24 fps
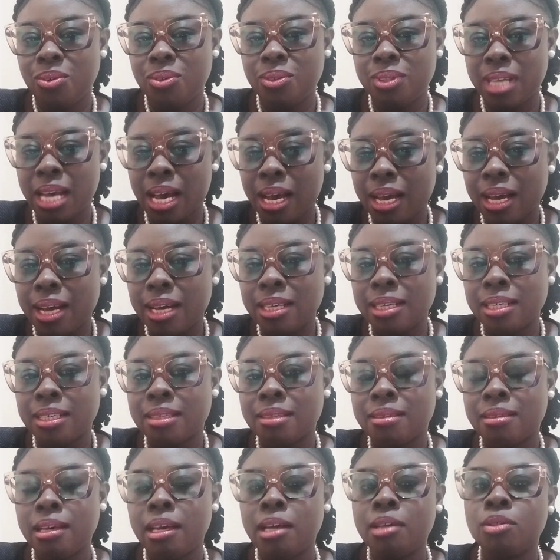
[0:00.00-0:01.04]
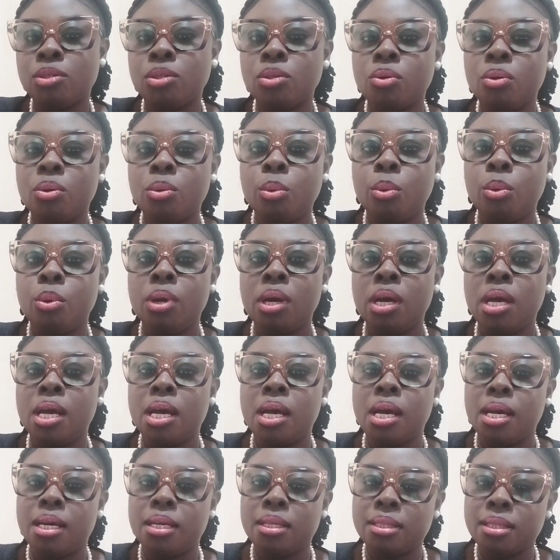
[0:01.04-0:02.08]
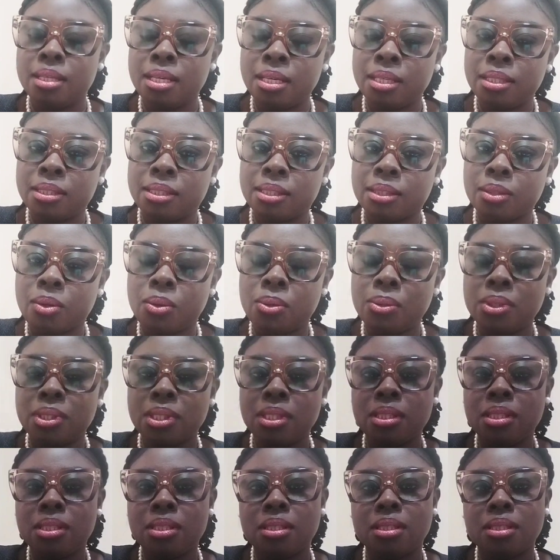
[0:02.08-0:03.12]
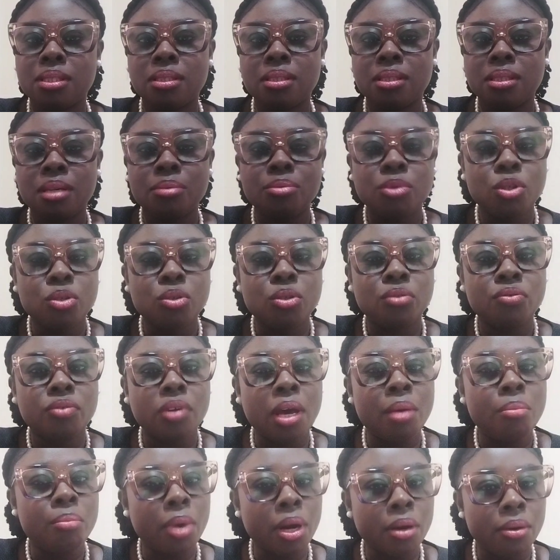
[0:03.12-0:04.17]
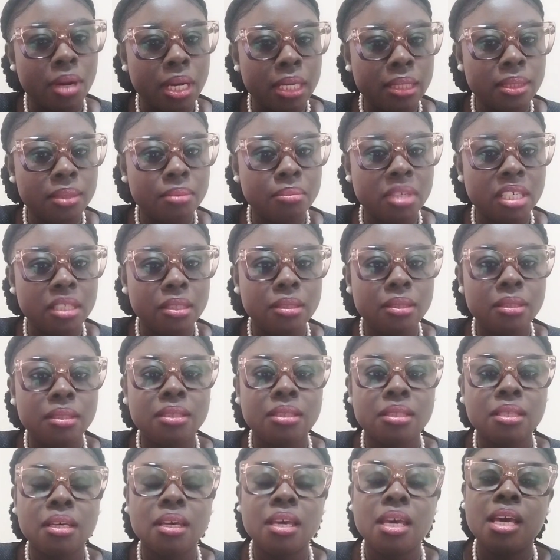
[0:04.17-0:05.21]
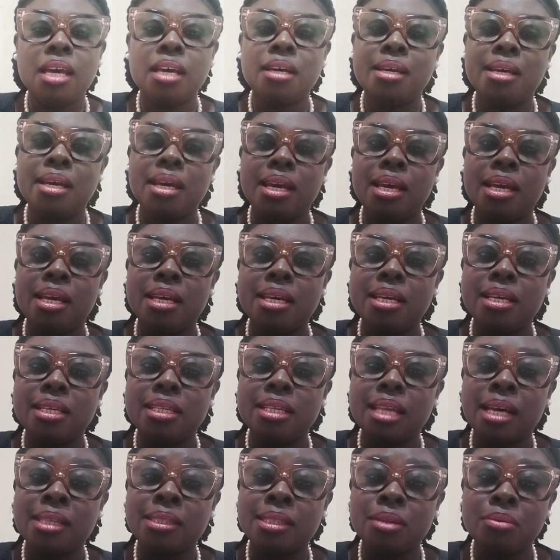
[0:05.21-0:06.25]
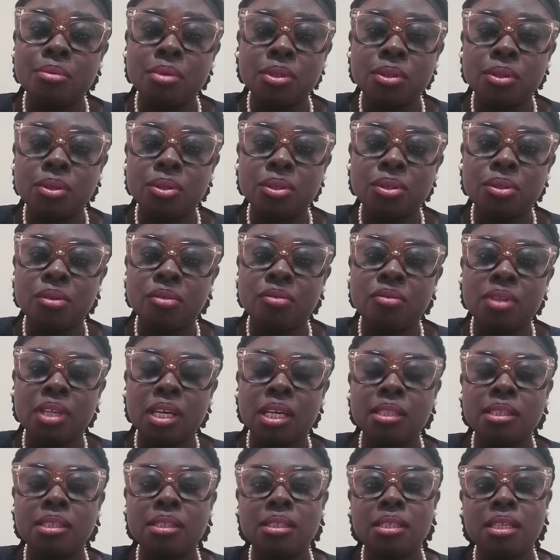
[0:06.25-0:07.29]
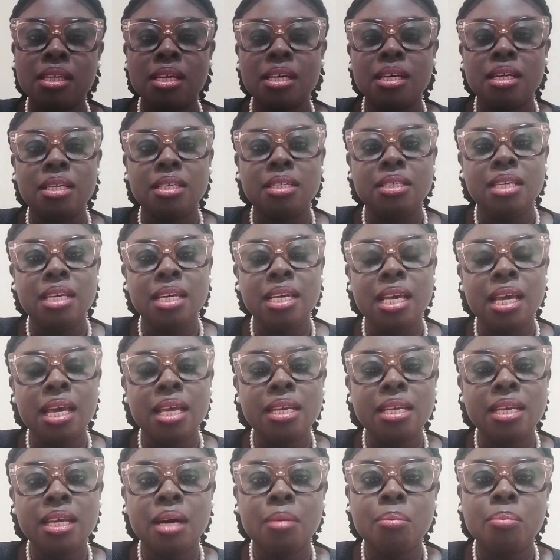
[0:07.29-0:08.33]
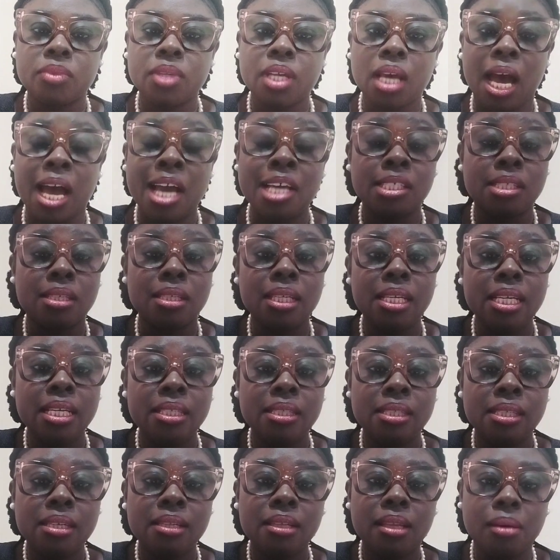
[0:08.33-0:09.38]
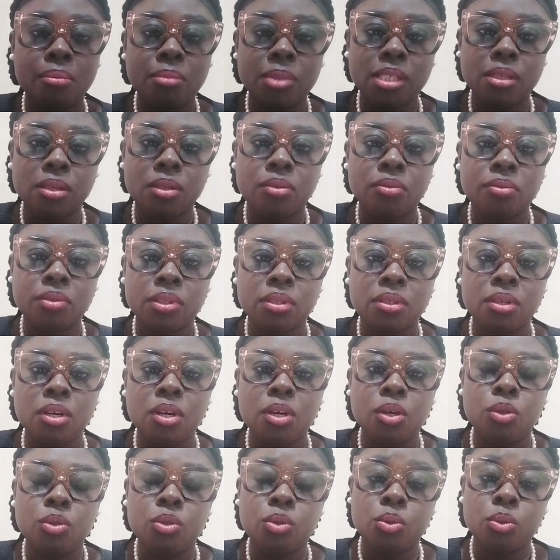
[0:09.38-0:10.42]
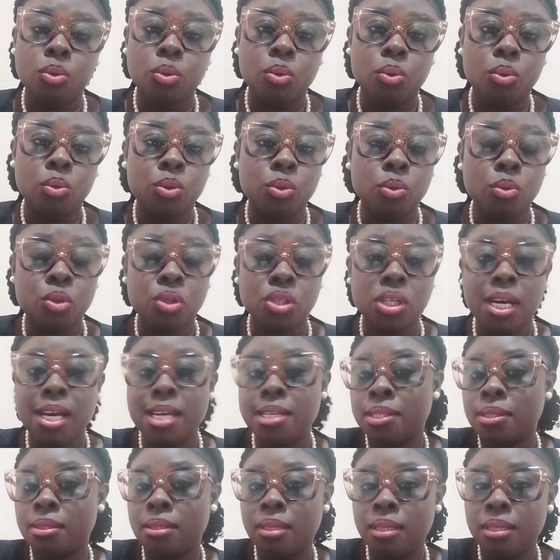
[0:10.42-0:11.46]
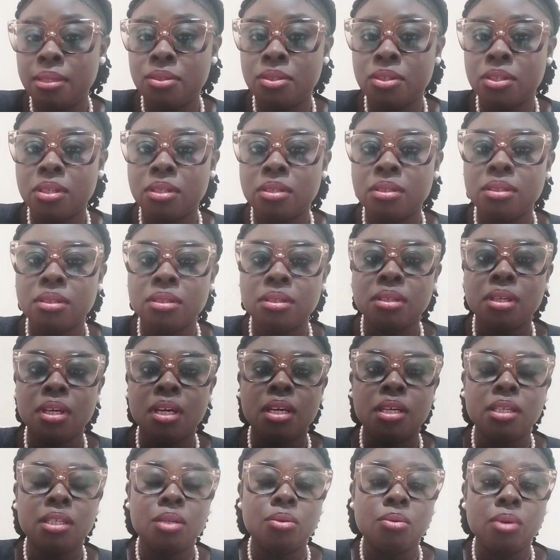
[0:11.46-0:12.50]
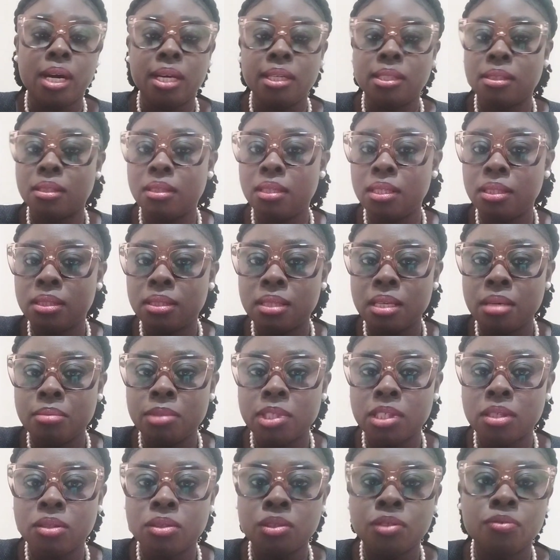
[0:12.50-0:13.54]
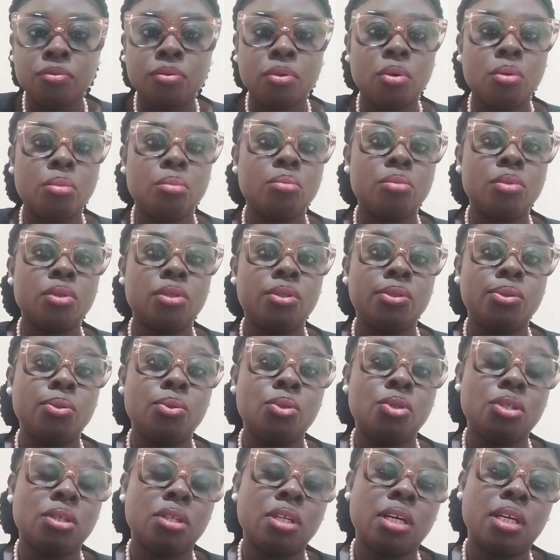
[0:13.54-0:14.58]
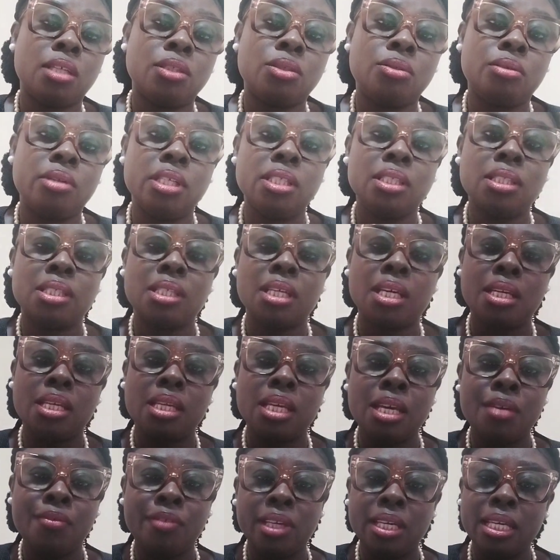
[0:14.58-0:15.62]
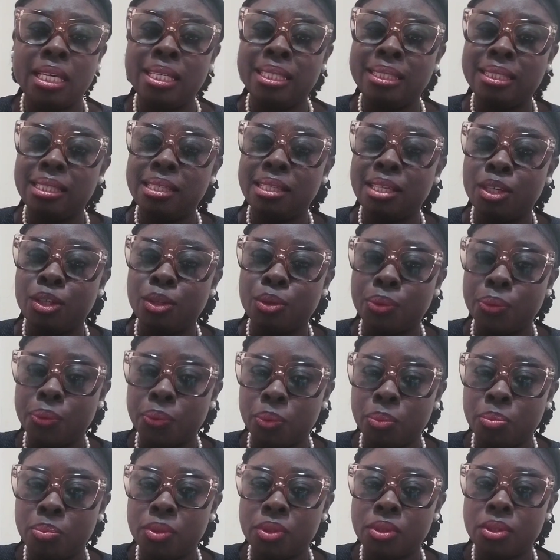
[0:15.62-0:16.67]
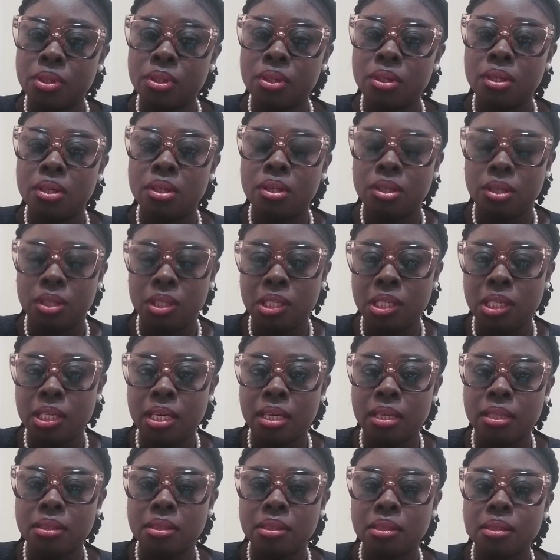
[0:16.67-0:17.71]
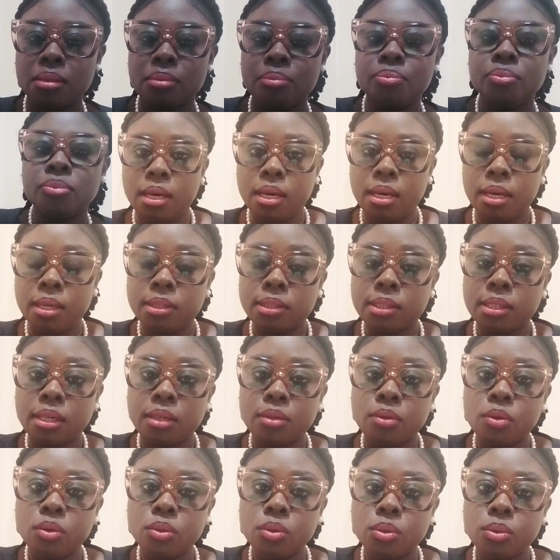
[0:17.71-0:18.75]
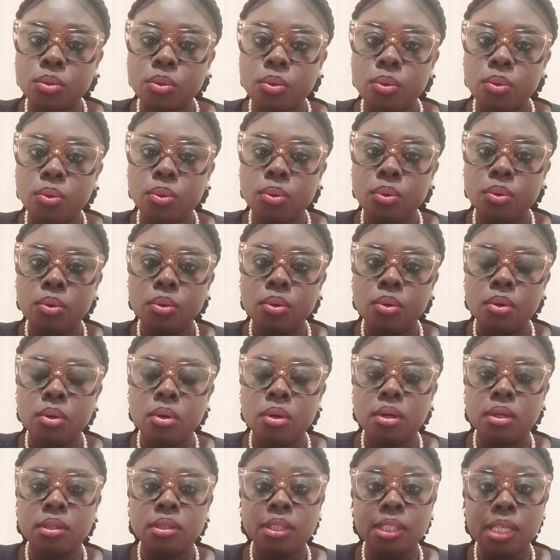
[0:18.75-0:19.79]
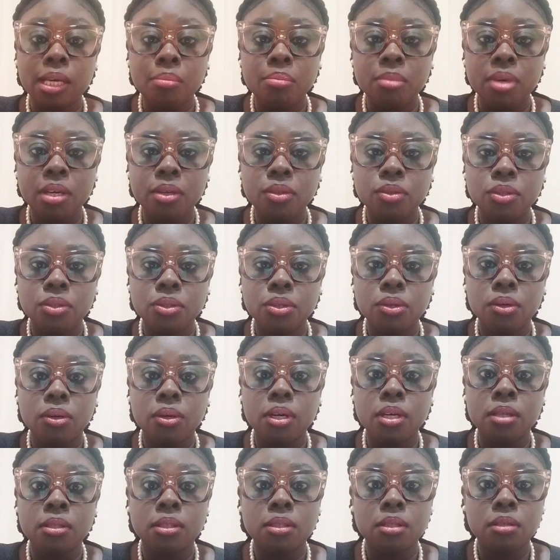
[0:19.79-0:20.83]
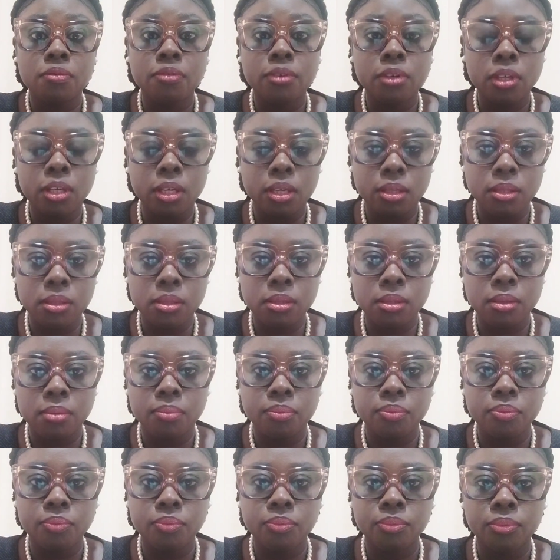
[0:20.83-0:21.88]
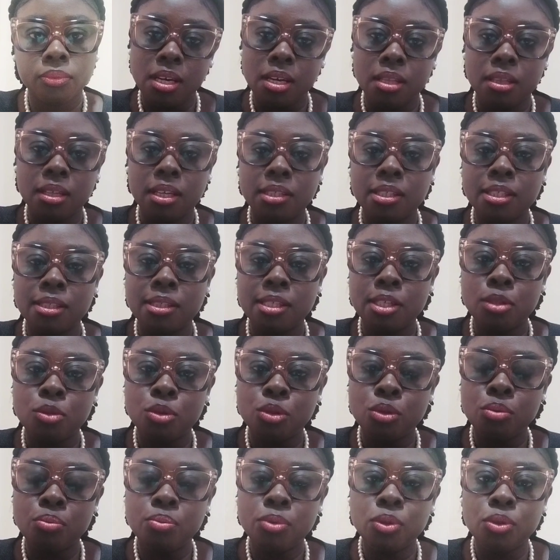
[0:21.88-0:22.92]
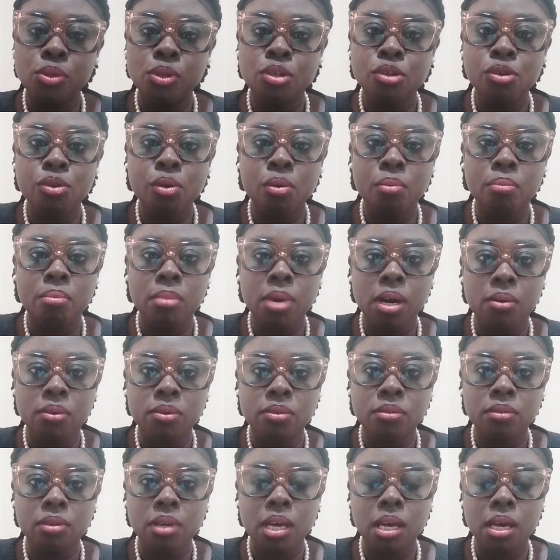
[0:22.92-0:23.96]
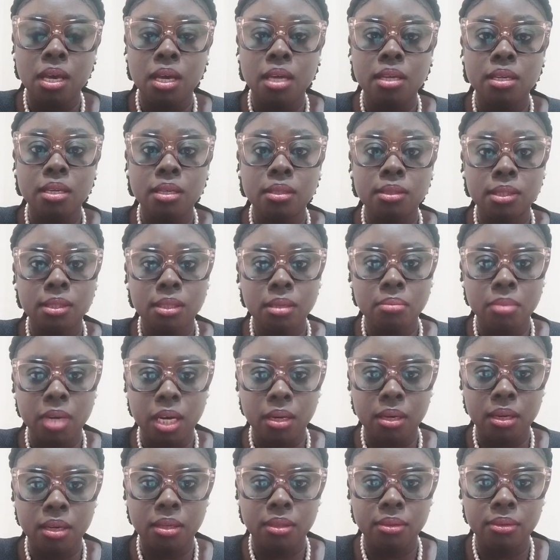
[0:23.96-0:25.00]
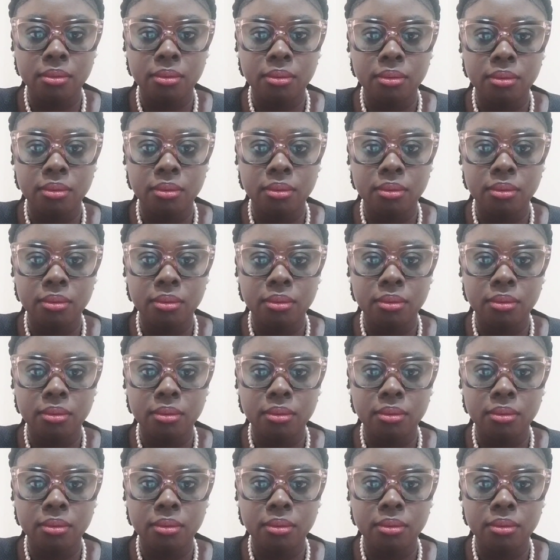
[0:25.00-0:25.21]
That kind of thing. So it causes some sort of embarrassment. And as a result of that, they end up isolating themselves. So, social isolation, they will isolate themselves from social gatherings and even eating in groups. You get it can also damage your esophagus, that is the tube between your mouth and your stomach,